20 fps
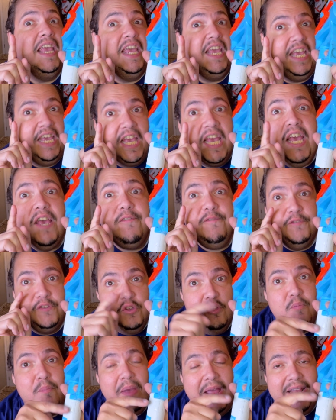If
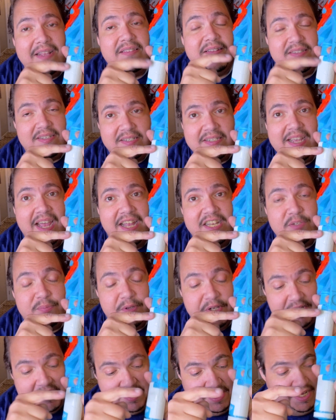you make this
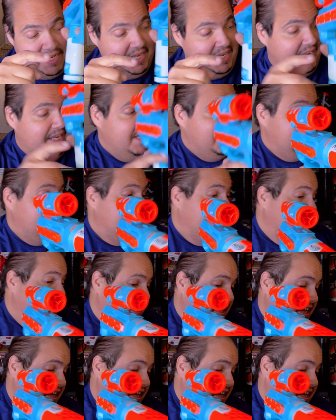attachment in